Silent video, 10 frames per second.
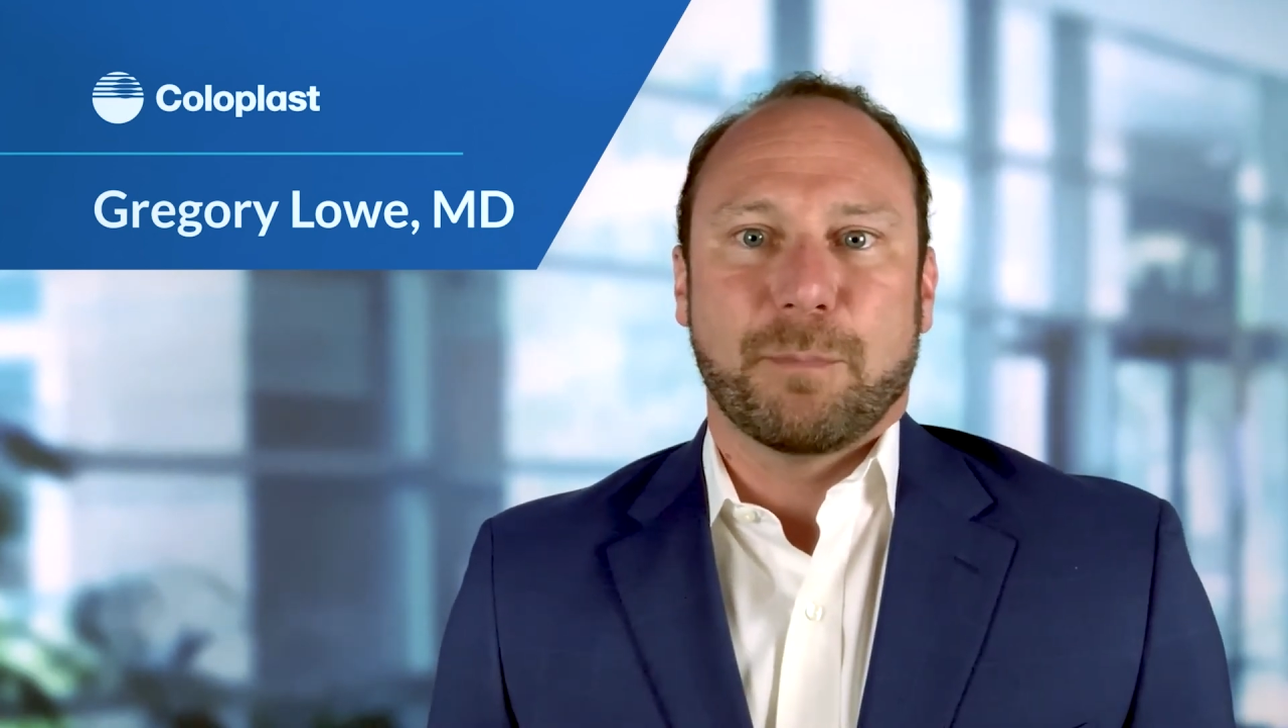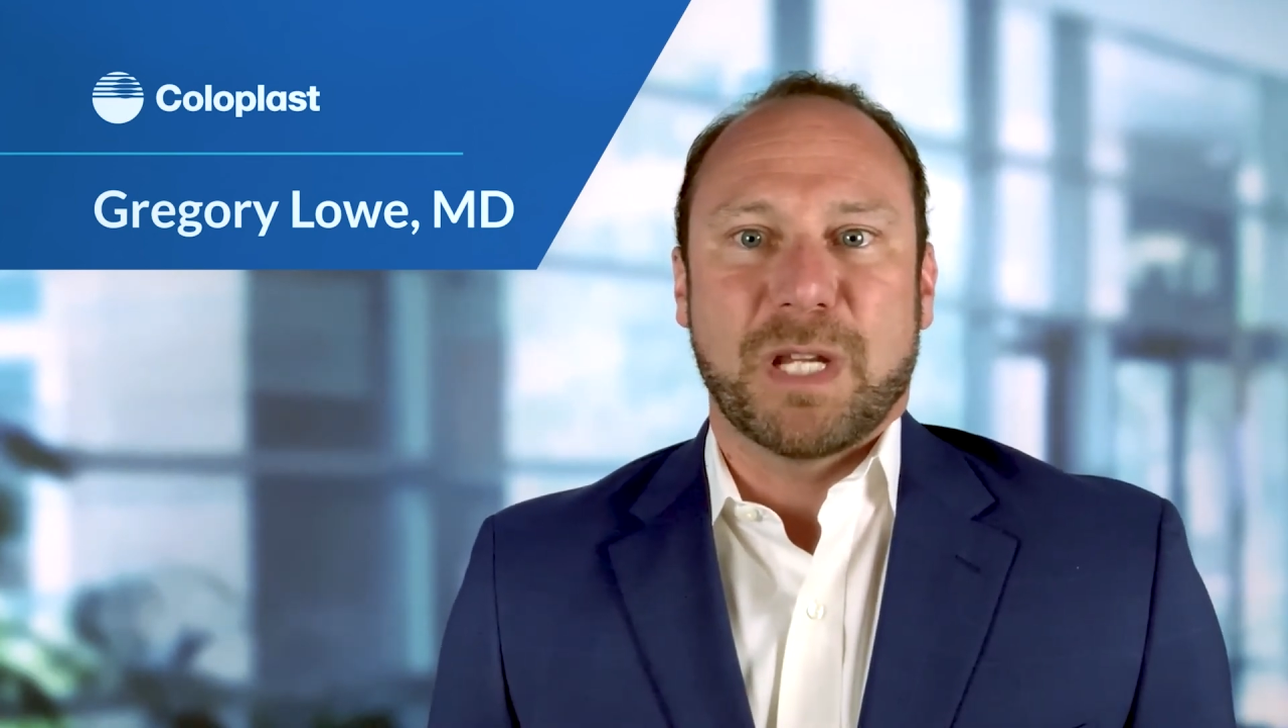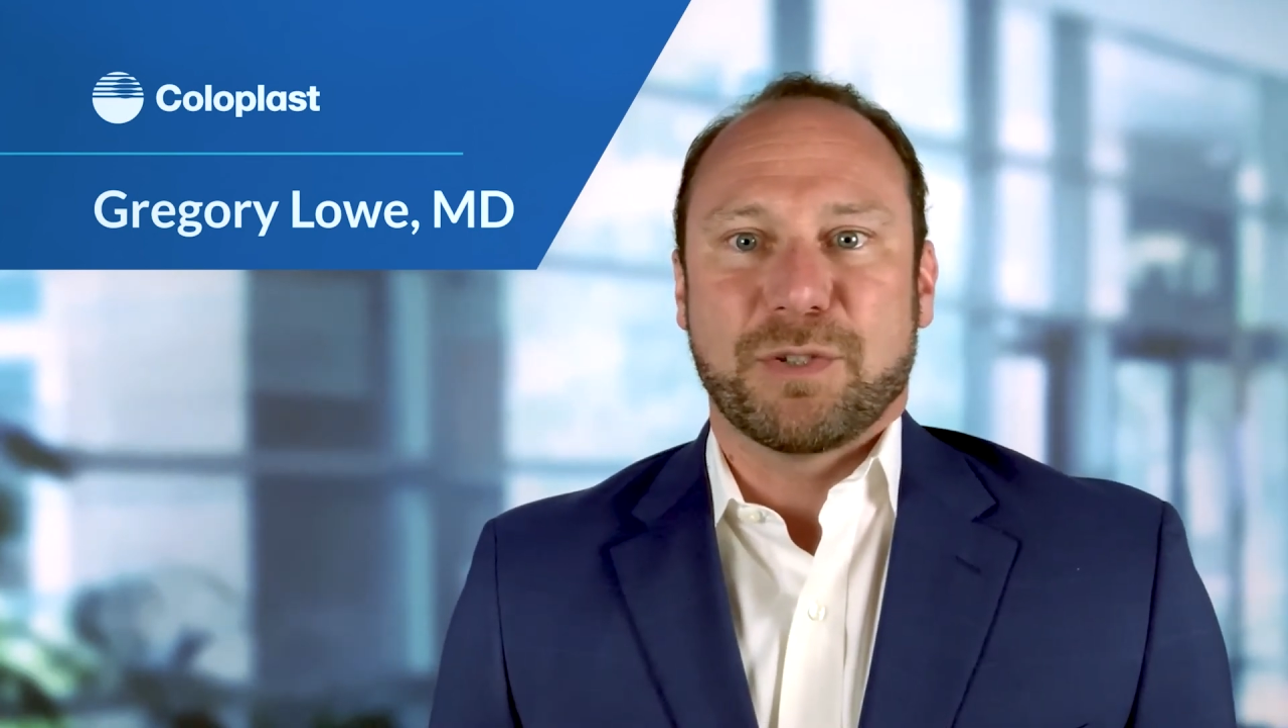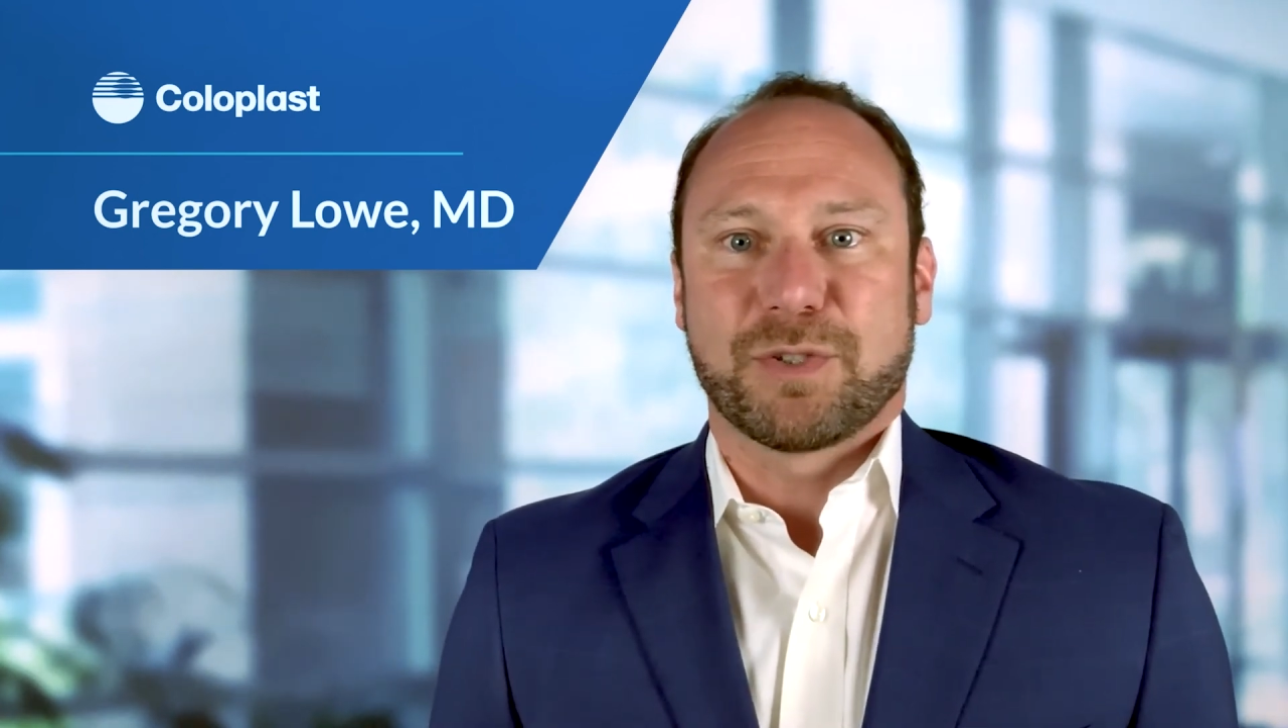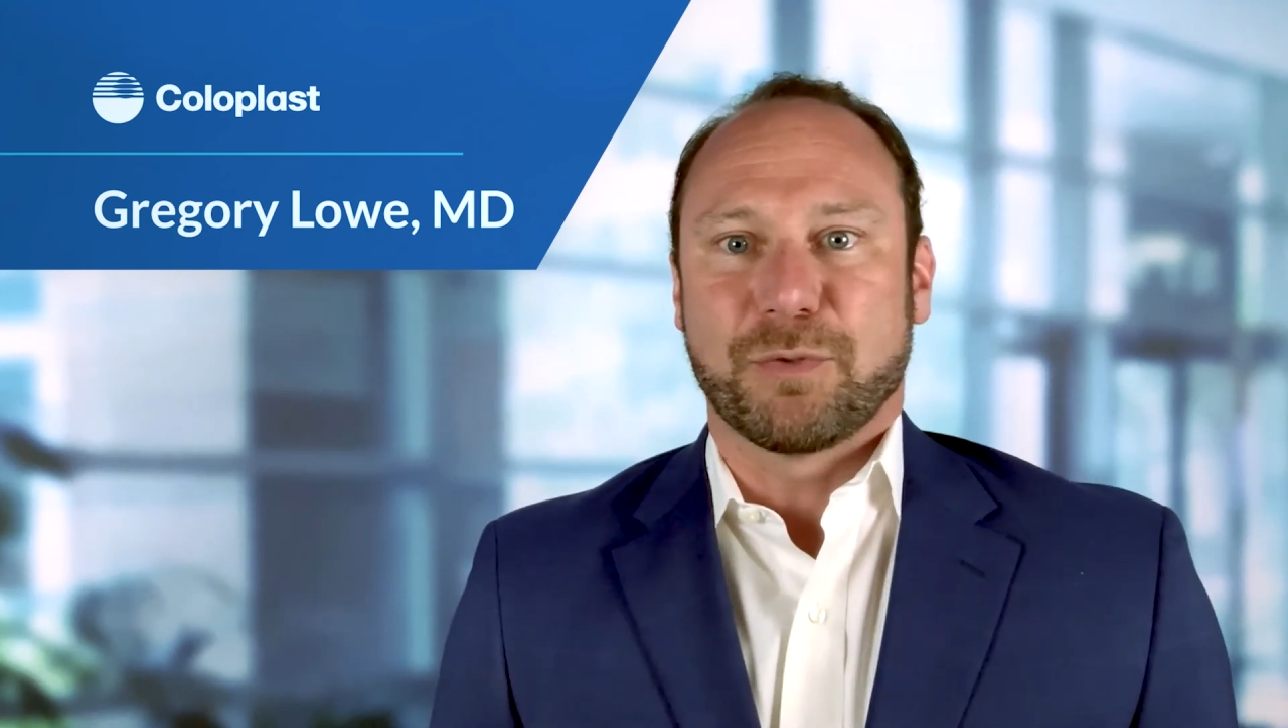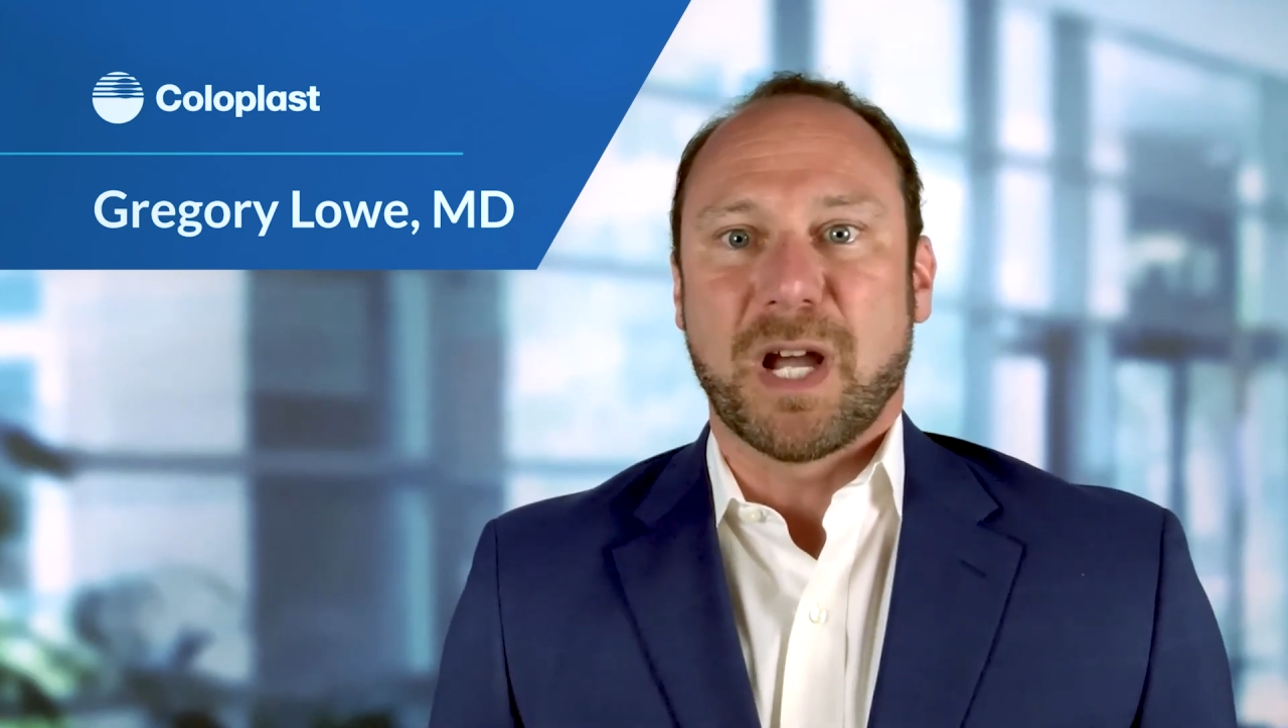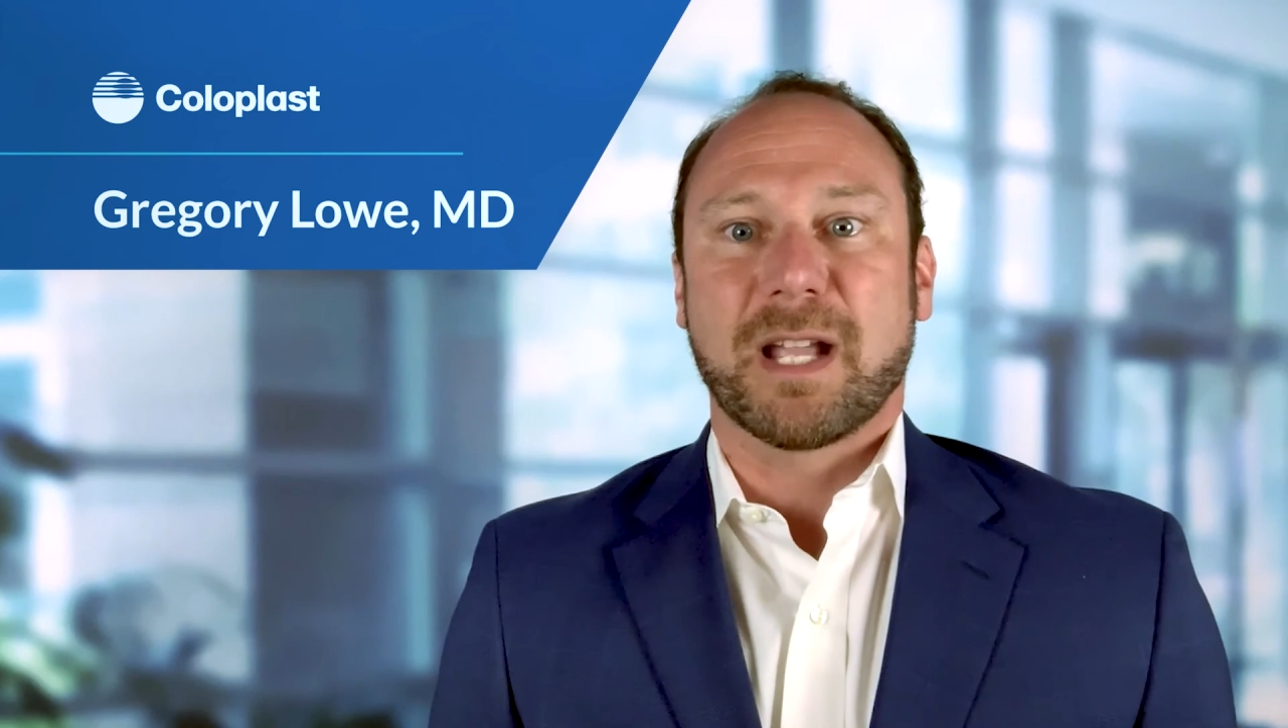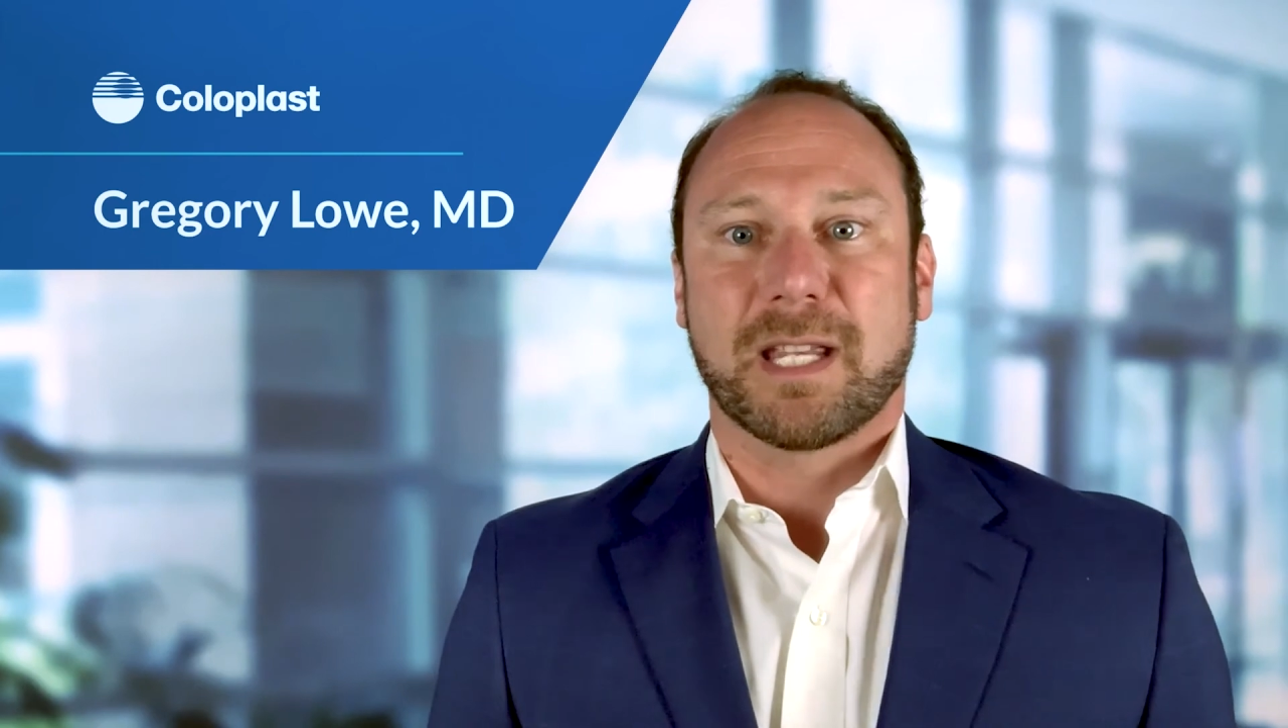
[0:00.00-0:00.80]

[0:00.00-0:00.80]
patients are not